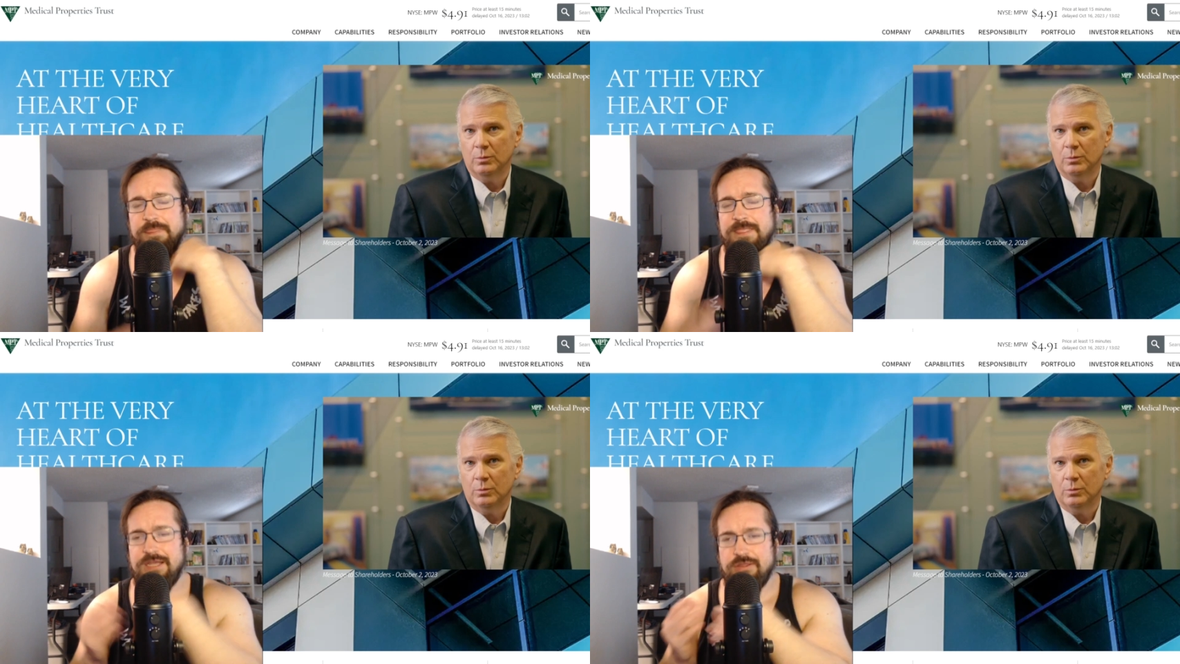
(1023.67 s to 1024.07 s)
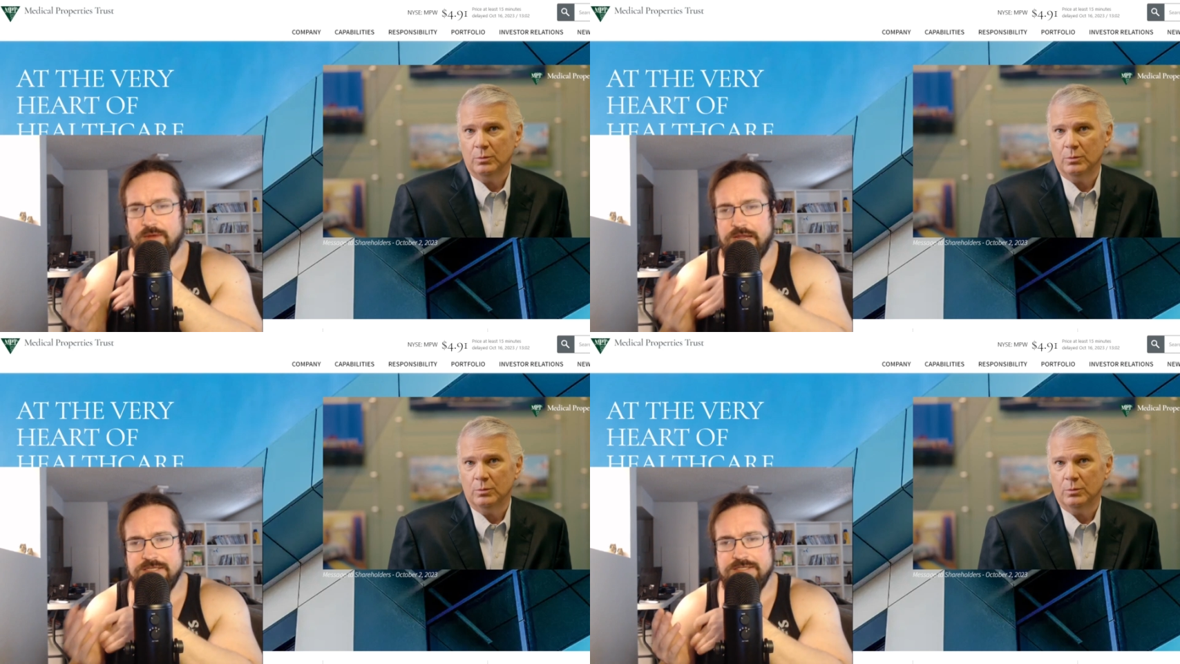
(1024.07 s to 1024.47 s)
Speaker 1: either
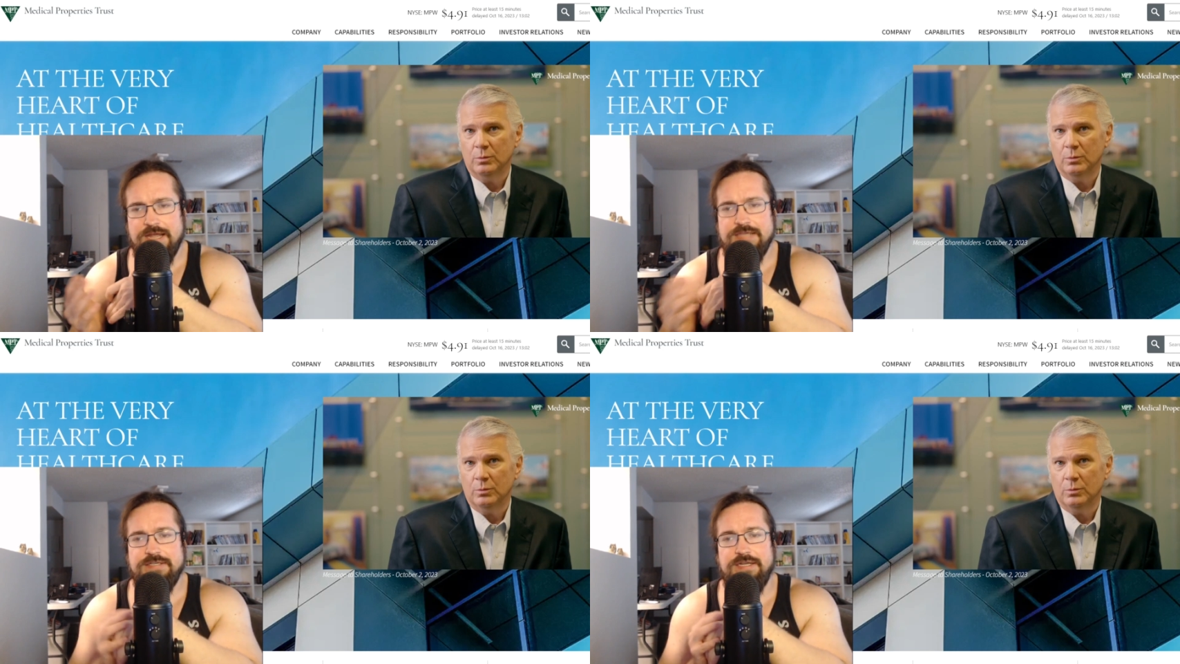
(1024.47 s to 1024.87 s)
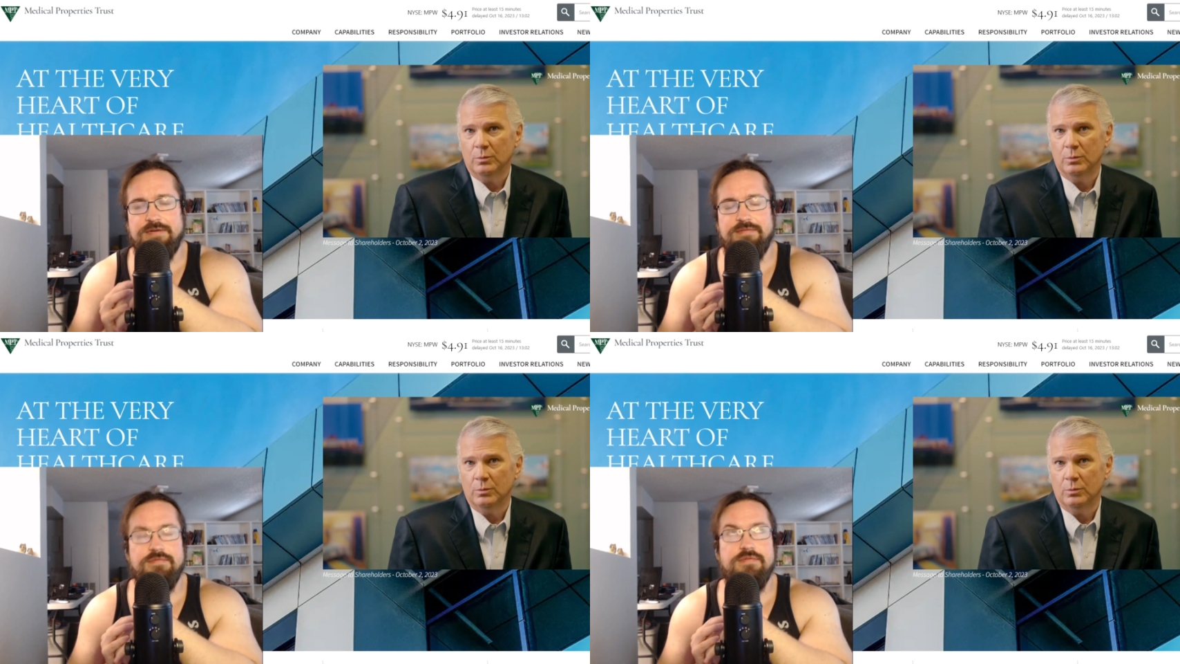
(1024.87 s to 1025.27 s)
way you slice
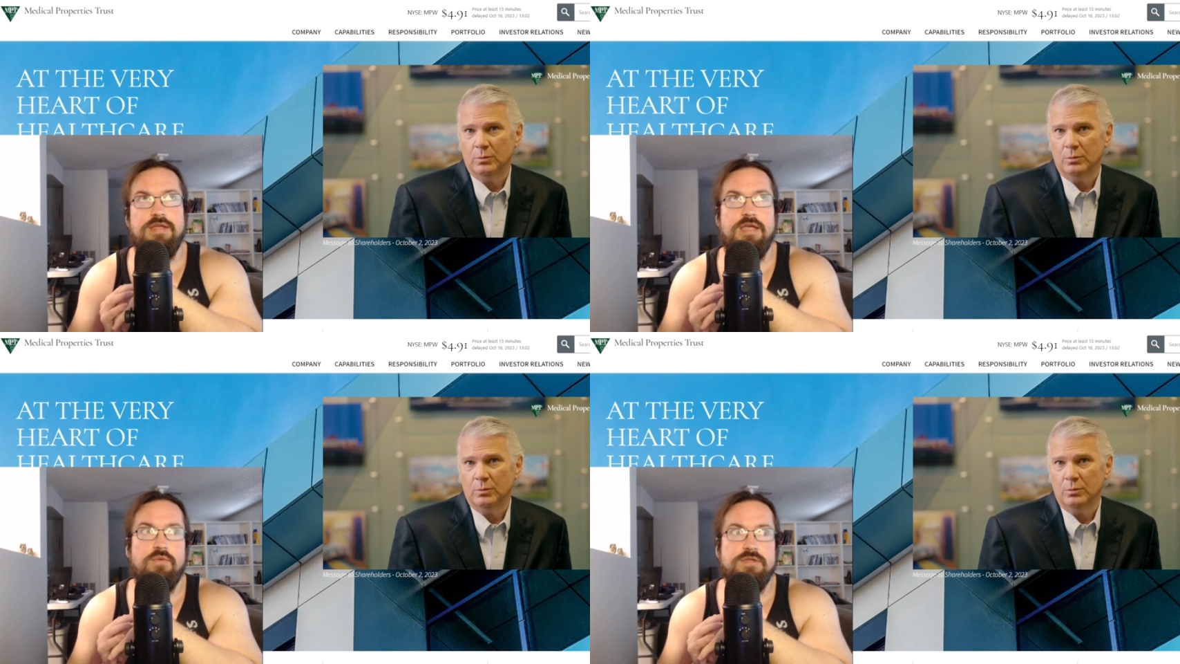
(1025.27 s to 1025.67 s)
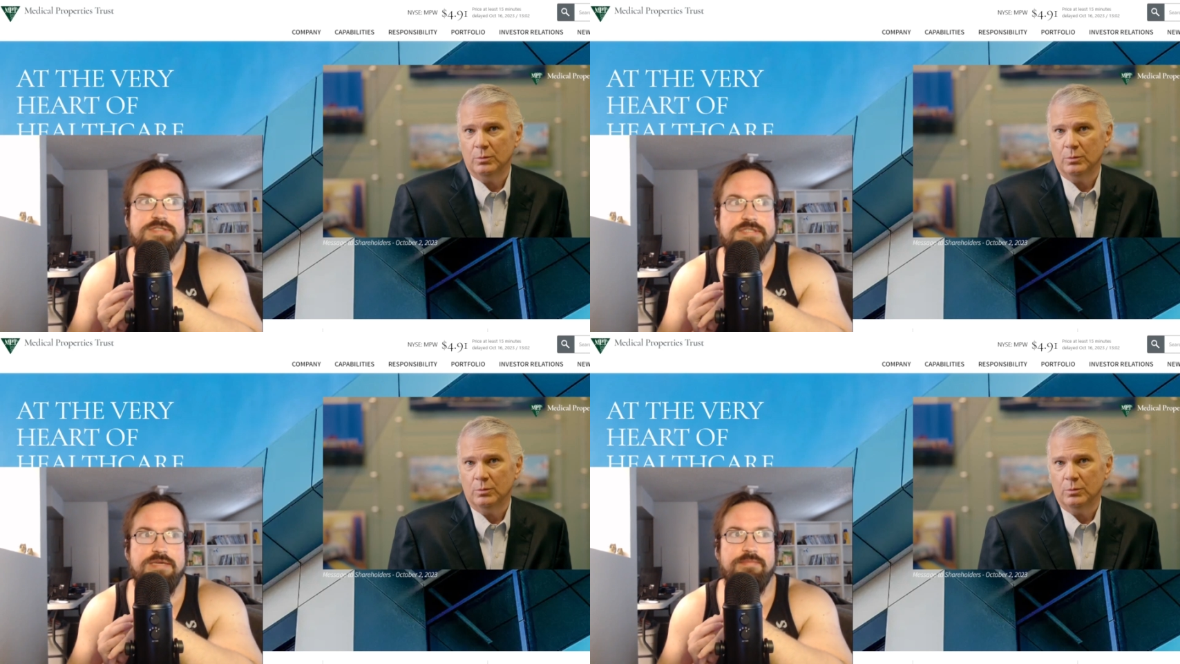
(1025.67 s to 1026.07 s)
it, it would
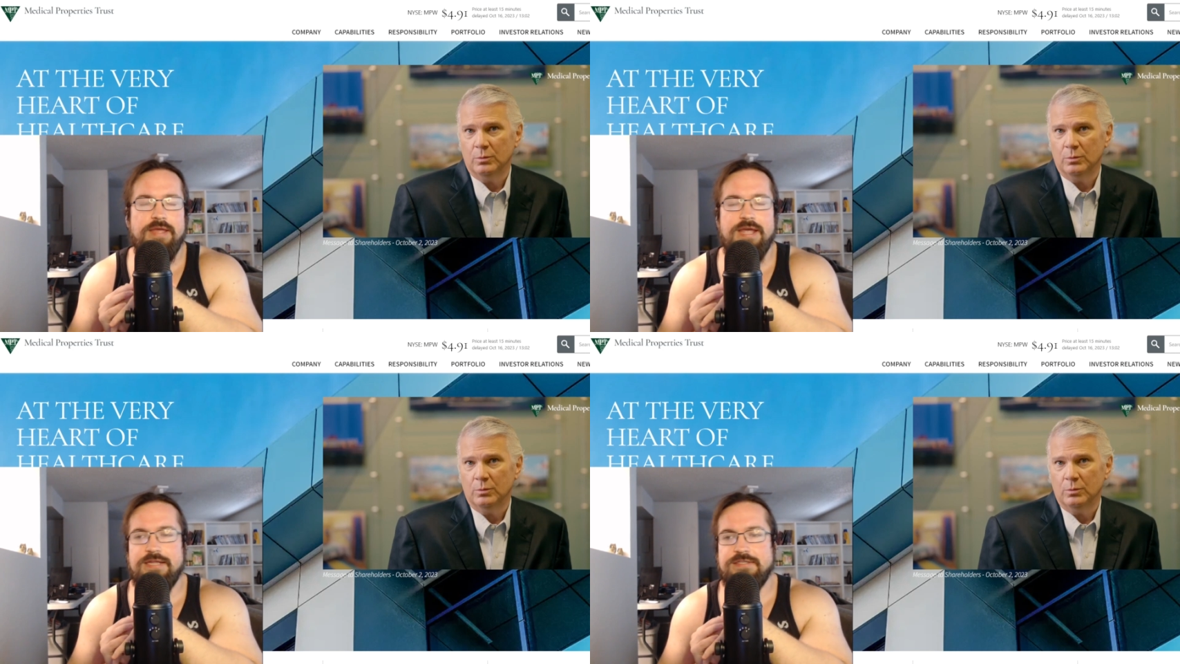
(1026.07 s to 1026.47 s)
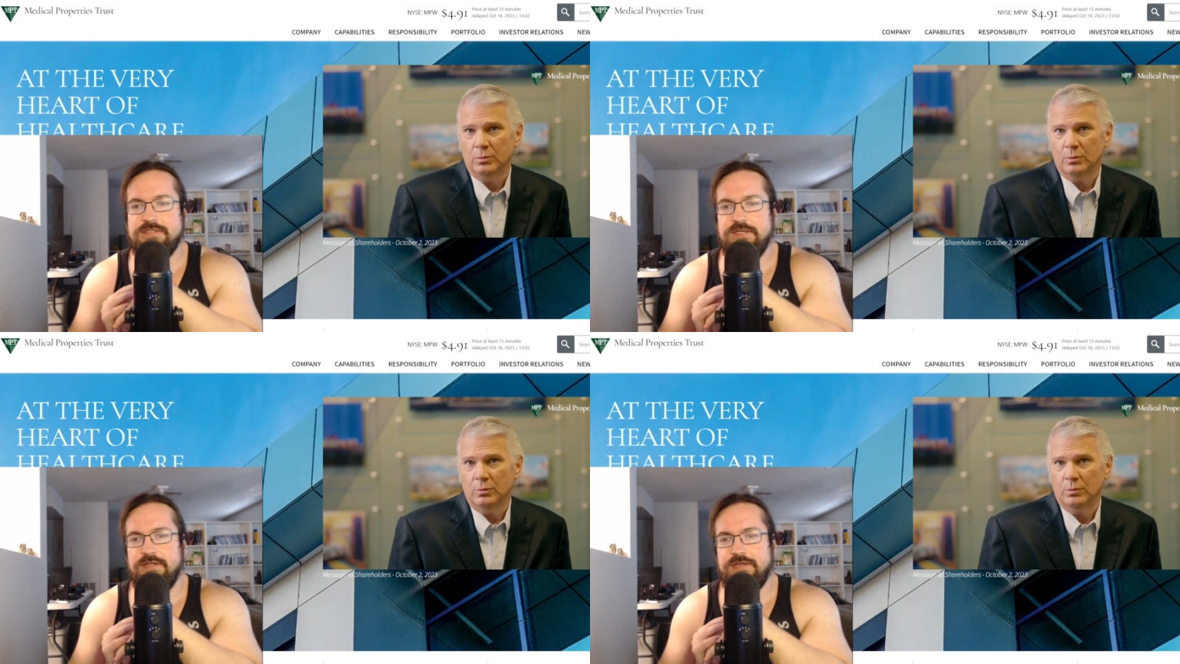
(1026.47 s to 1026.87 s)
seem like it's
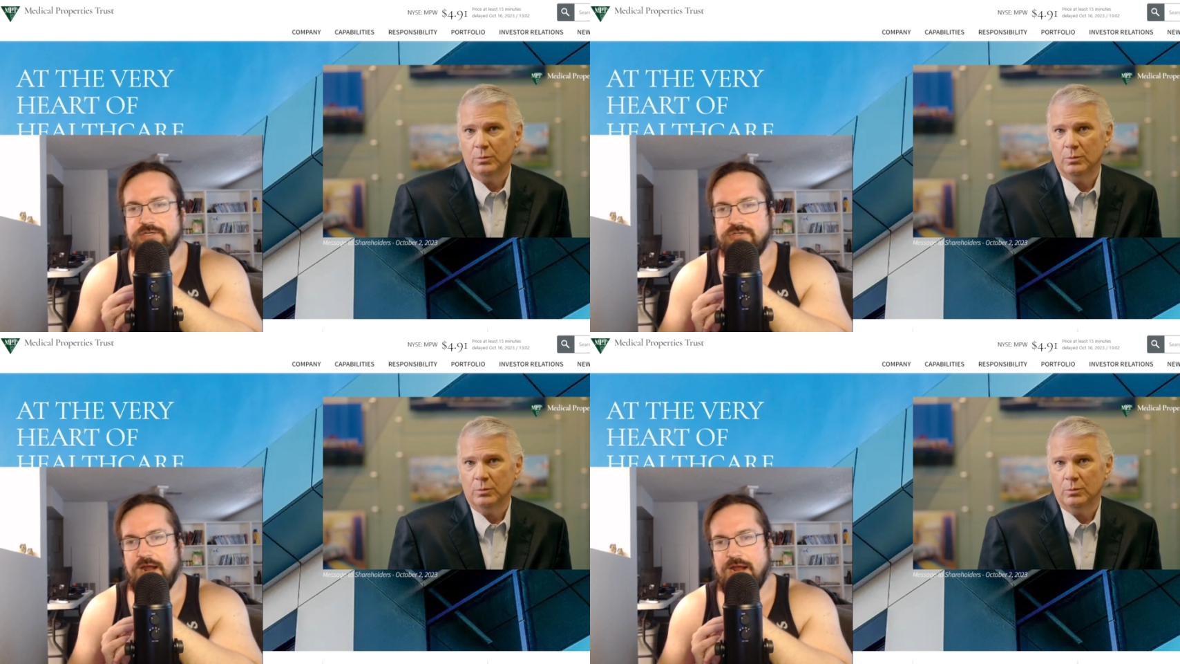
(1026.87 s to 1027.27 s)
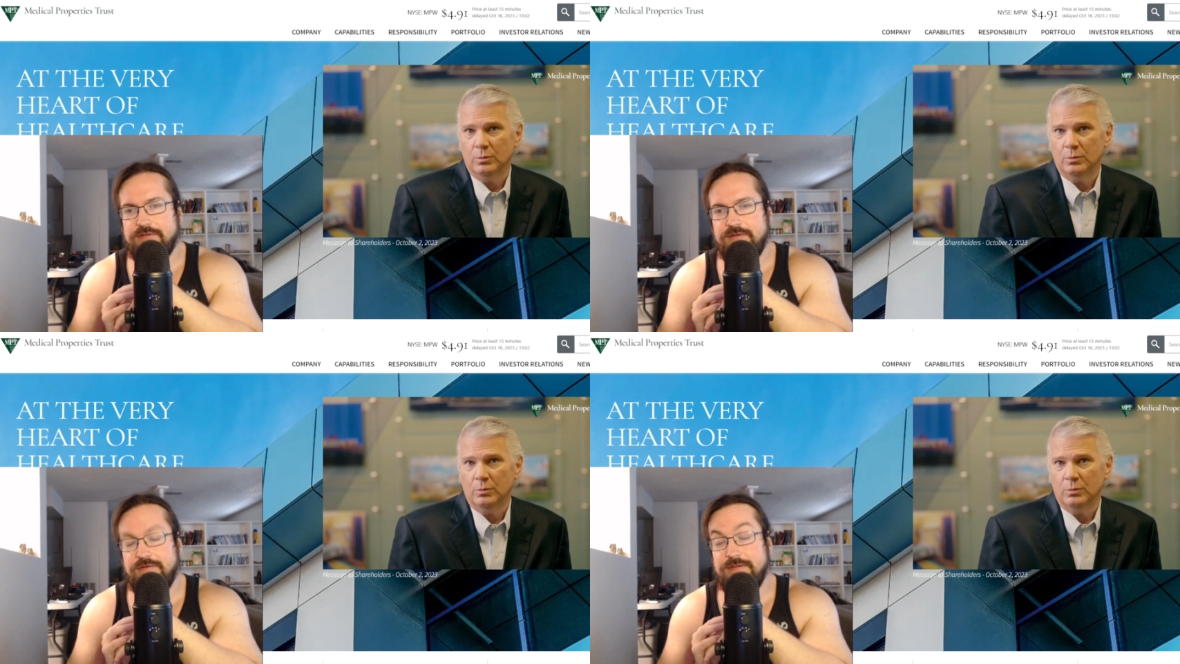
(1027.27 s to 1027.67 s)
still an
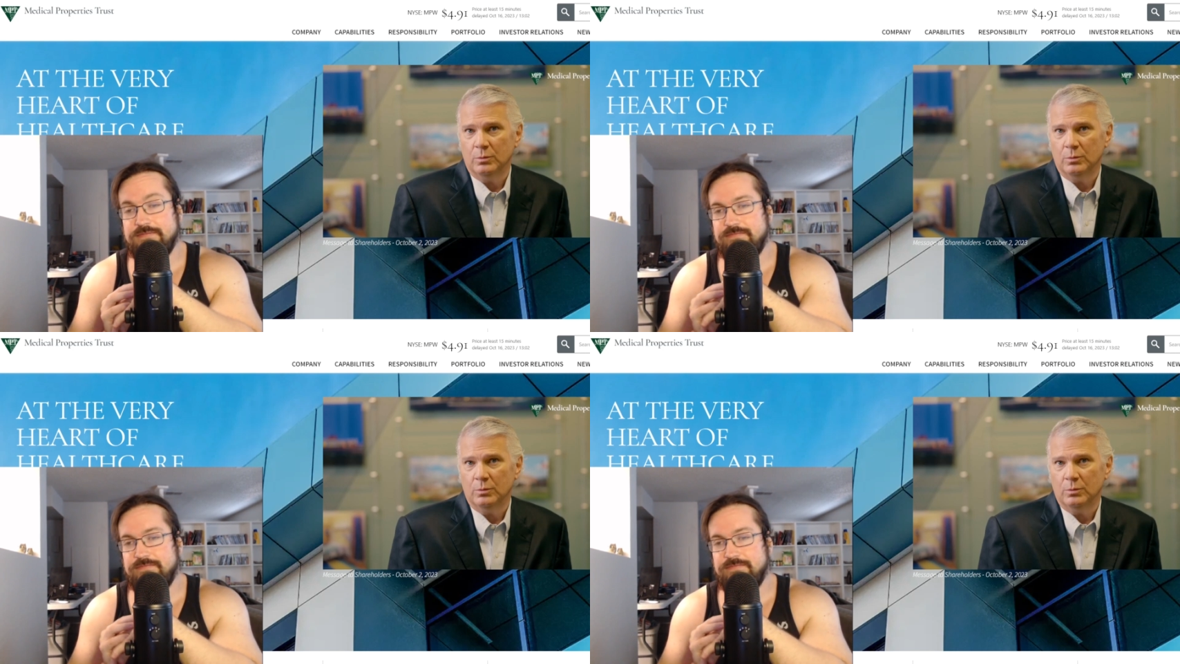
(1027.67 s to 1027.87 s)
attractive, it's